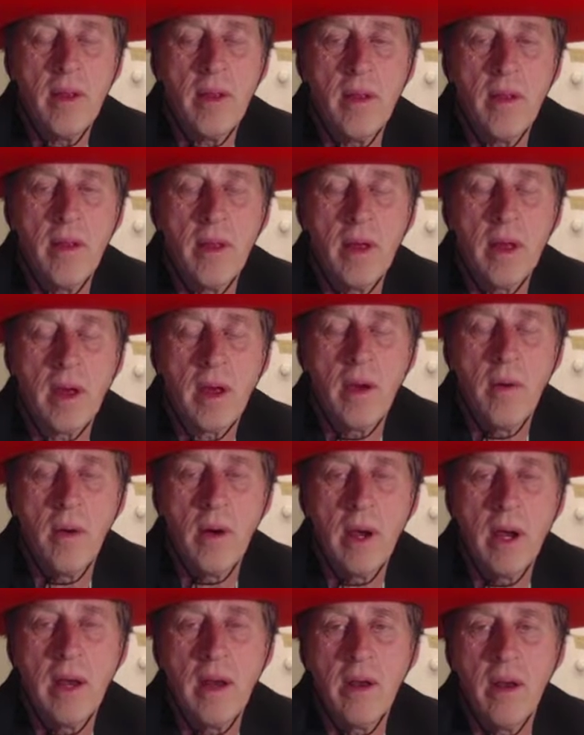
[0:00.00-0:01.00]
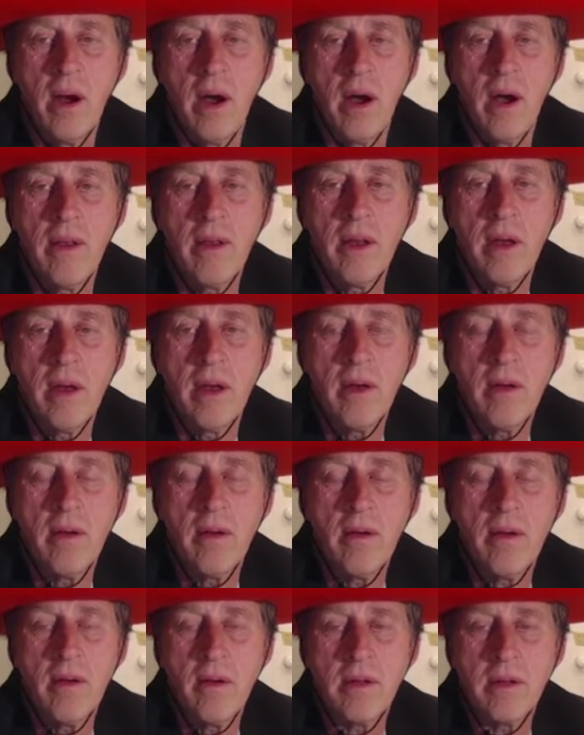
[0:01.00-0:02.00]
the queen either
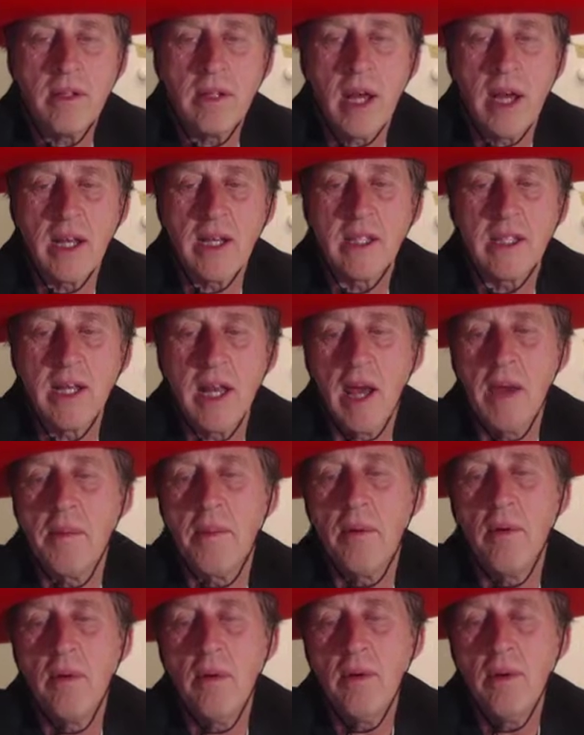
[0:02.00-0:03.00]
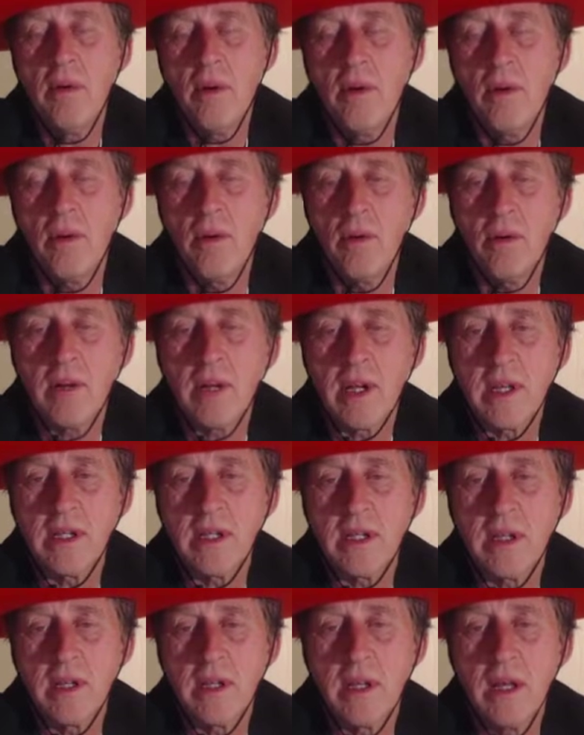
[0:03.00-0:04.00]
takes the a pawn or
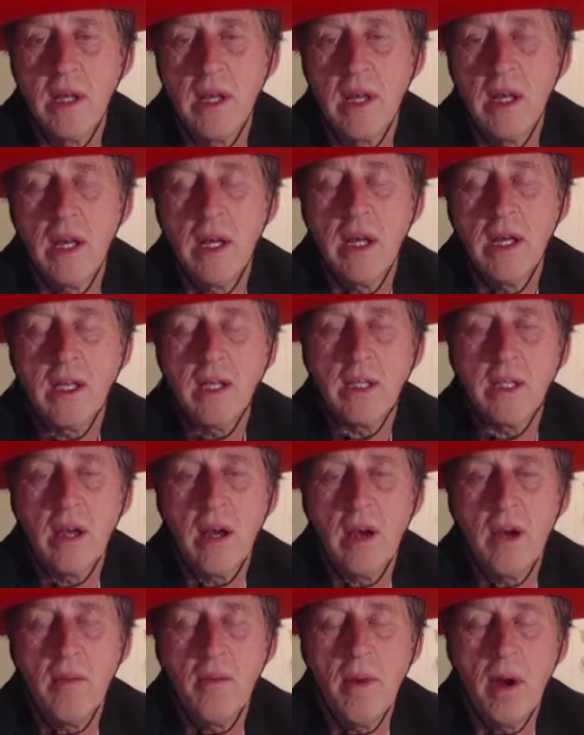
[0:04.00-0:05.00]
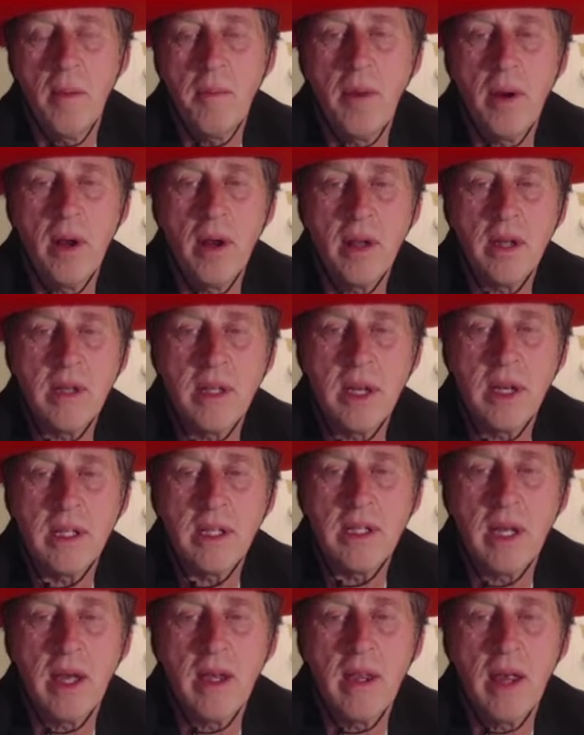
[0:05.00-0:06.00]
doesn't. So my opponent does
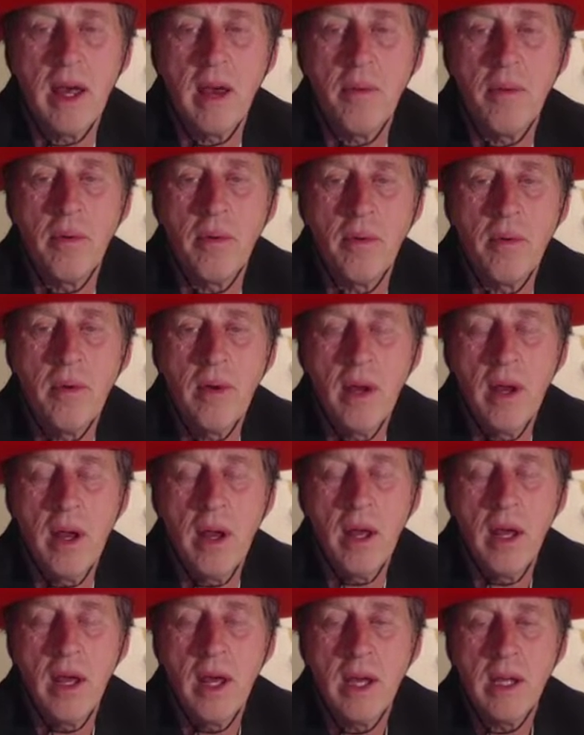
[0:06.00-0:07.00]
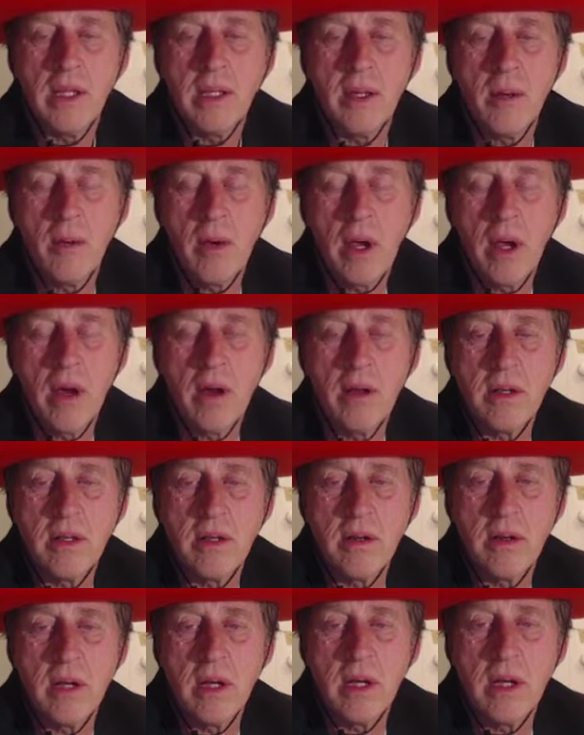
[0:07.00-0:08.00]
take the a pawn. So we go
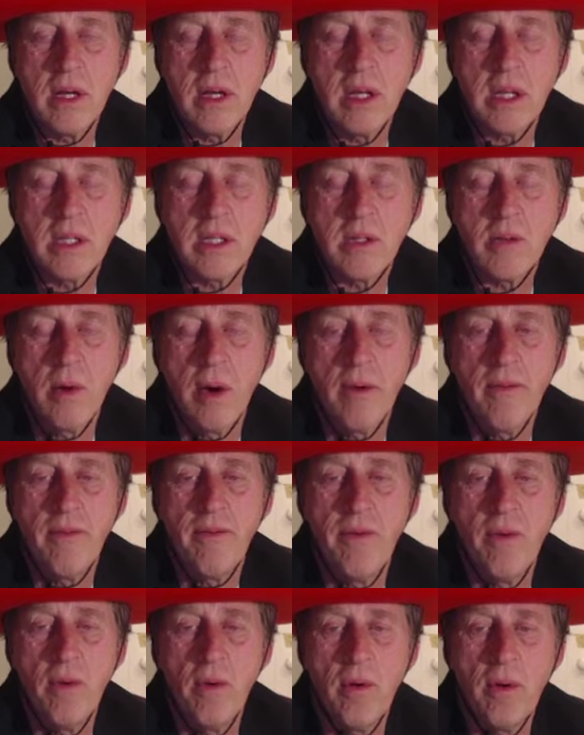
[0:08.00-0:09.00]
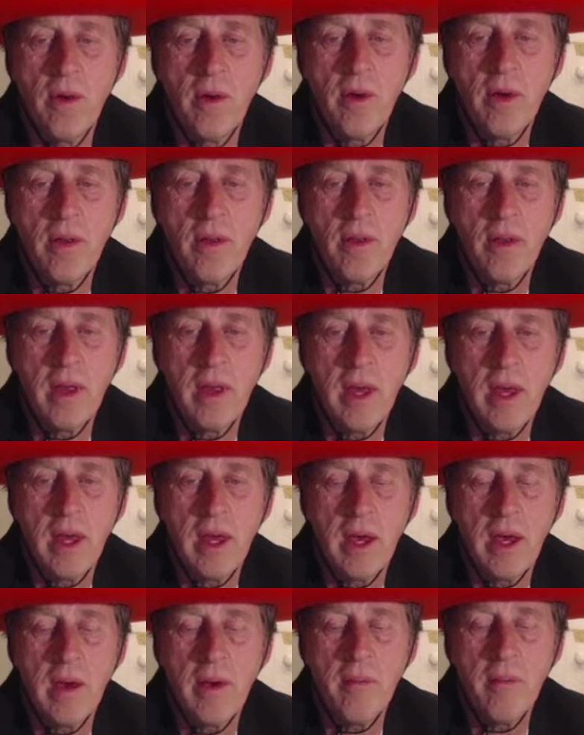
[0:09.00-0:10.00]
into a swap for
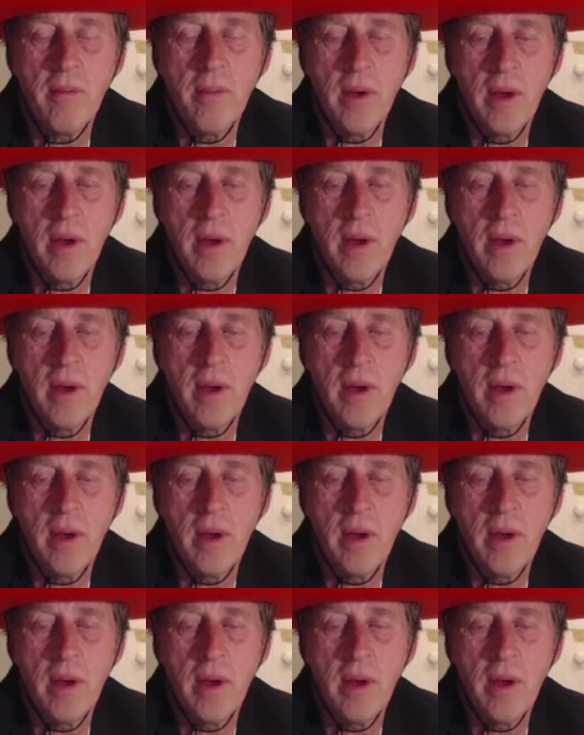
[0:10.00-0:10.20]
the